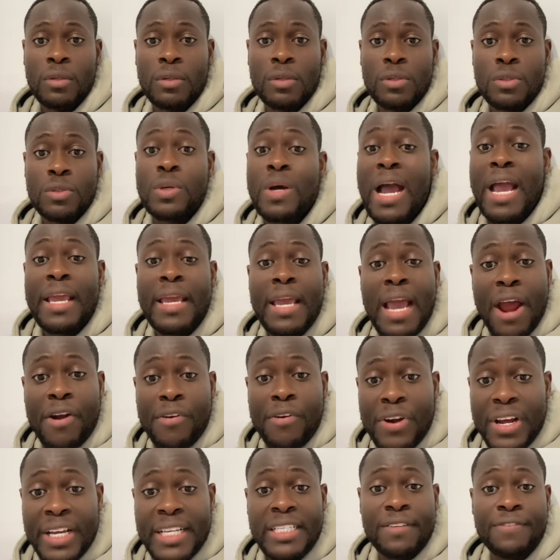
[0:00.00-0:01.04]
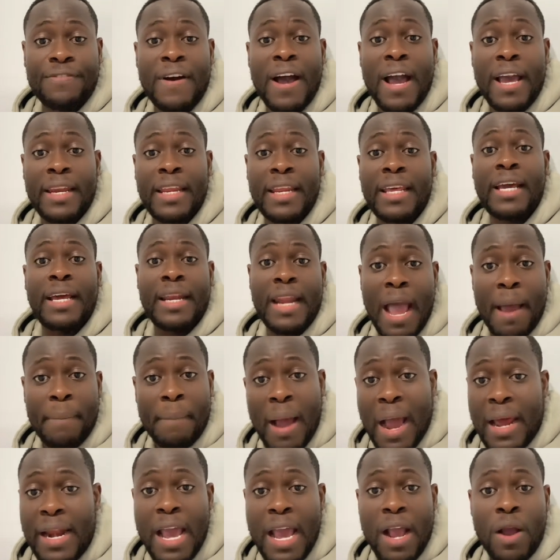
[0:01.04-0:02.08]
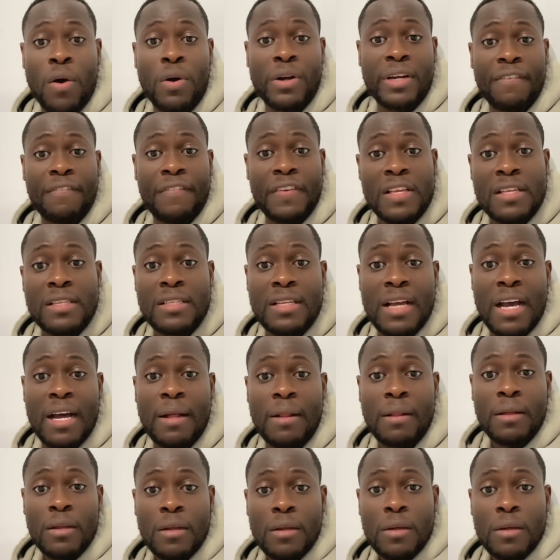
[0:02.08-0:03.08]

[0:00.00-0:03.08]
So I rectified it and I got the visa.